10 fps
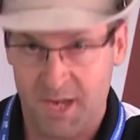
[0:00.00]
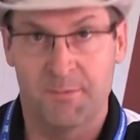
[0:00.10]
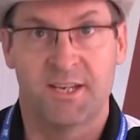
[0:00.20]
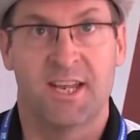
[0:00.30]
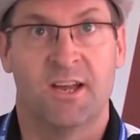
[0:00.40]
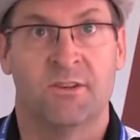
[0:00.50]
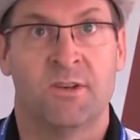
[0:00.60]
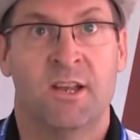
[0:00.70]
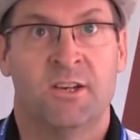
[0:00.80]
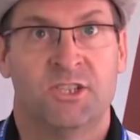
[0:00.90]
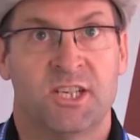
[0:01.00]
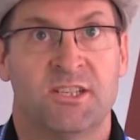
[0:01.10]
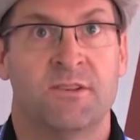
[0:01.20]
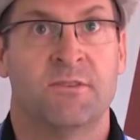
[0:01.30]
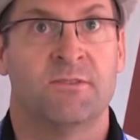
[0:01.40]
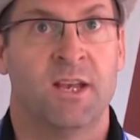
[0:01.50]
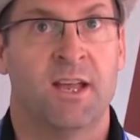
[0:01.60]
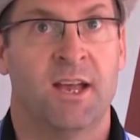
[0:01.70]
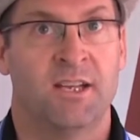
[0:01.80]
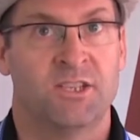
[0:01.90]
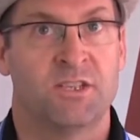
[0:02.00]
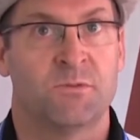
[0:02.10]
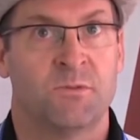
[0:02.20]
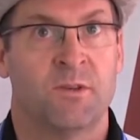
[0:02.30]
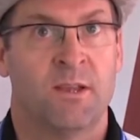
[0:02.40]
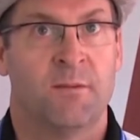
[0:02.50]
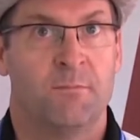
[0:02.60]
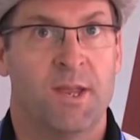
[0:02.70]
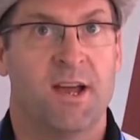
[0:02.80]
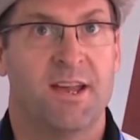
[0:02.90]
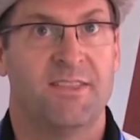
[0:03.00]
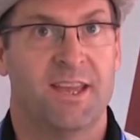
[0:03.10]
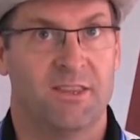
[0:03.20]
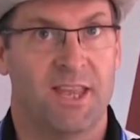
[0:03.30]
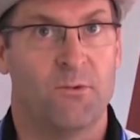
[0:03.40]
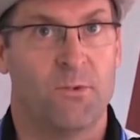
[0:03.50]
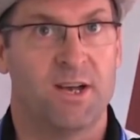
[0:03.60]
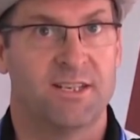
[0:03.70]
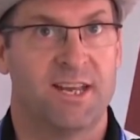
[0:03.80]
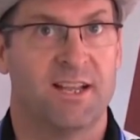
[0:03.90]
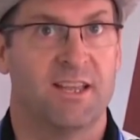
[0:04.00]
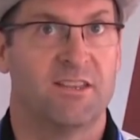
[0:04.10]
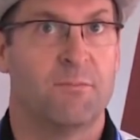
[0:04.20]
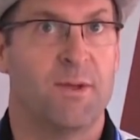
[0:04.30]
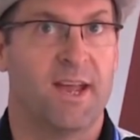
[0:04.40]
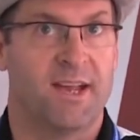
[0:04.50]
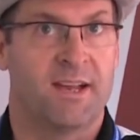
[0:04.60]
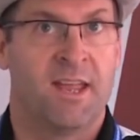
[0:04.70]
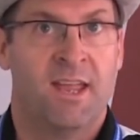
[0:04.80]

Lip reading: coming down just behind that wear tail at the back.